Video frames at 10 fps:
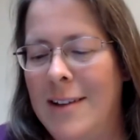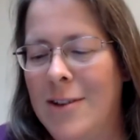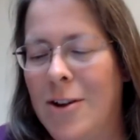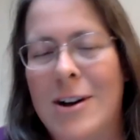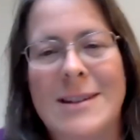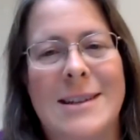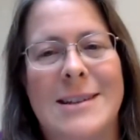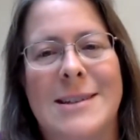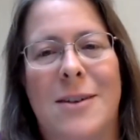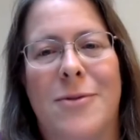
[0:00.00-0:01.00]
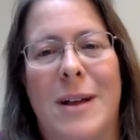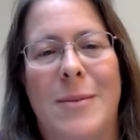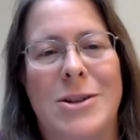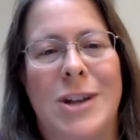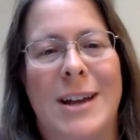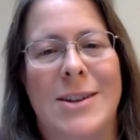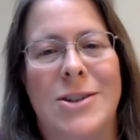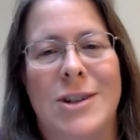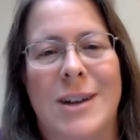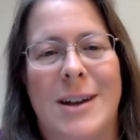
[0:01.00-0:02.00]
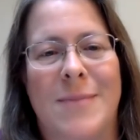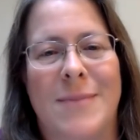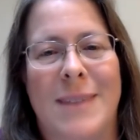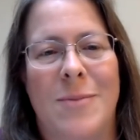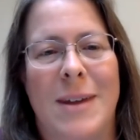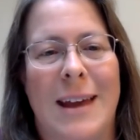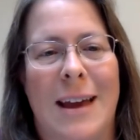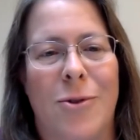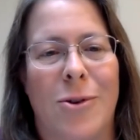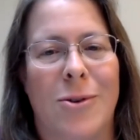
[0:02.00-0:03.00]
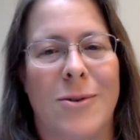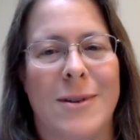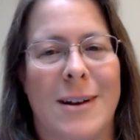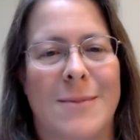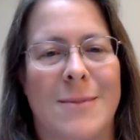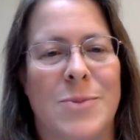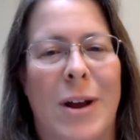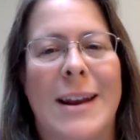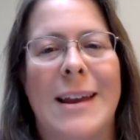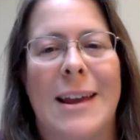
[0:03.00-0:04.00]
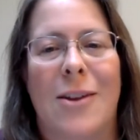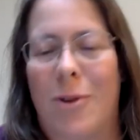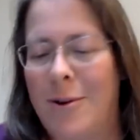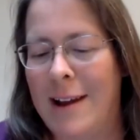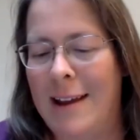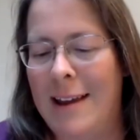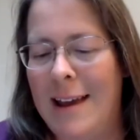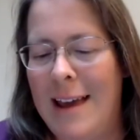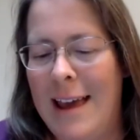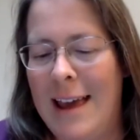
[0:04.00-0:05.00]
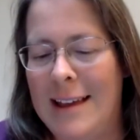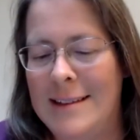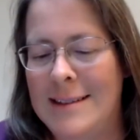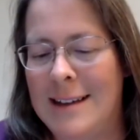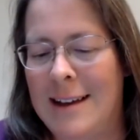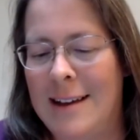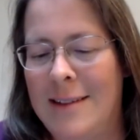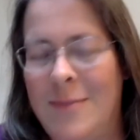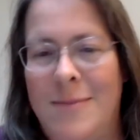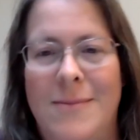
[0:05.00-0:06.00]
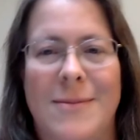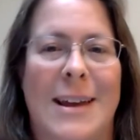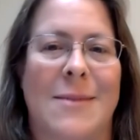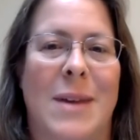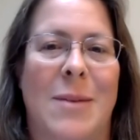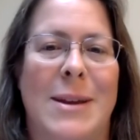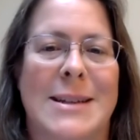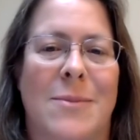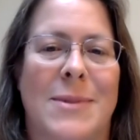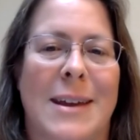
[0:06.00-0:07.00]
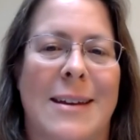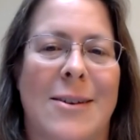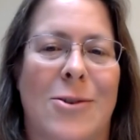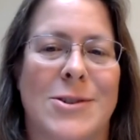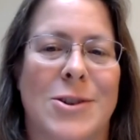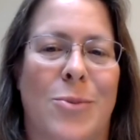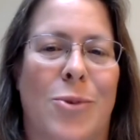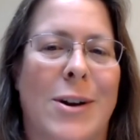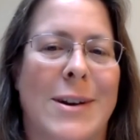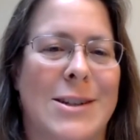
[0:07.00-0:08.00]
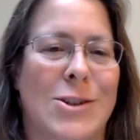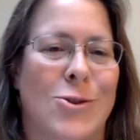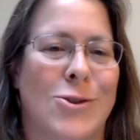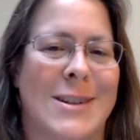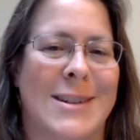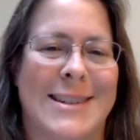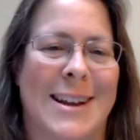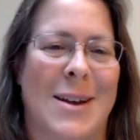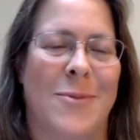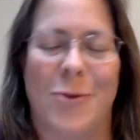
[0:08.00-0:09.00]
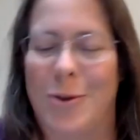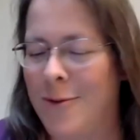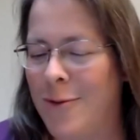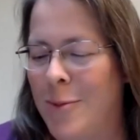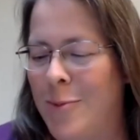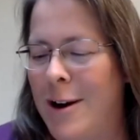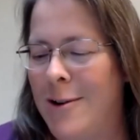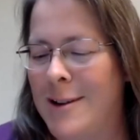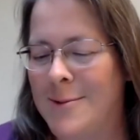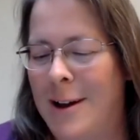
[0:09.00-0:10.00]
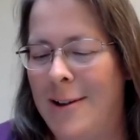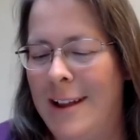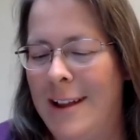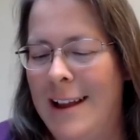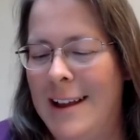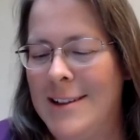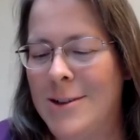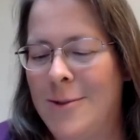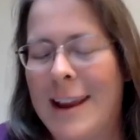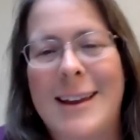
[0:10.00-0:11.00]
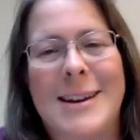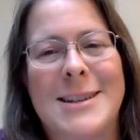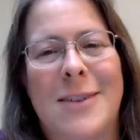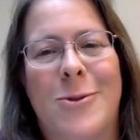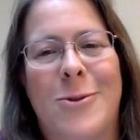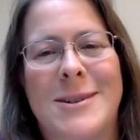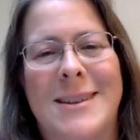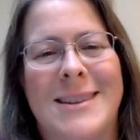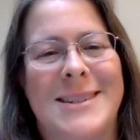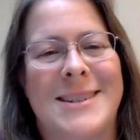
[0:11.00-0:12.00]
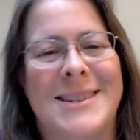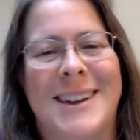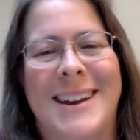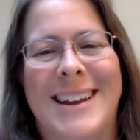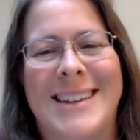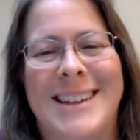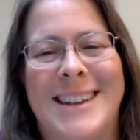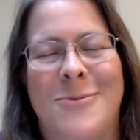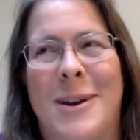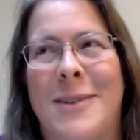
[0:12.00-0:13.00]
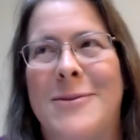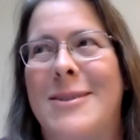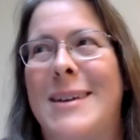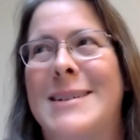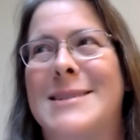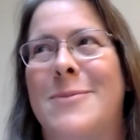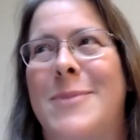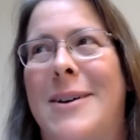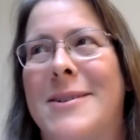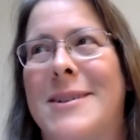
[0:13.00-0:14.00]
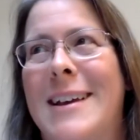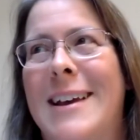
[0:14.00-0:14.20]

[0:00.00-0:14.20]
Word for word: the causes of climate change um, can be ever spreading and growing and uh, that that may be something also brought into churches um, for for prayer as well. So recognizing, of course, that this is not easy. One of the things about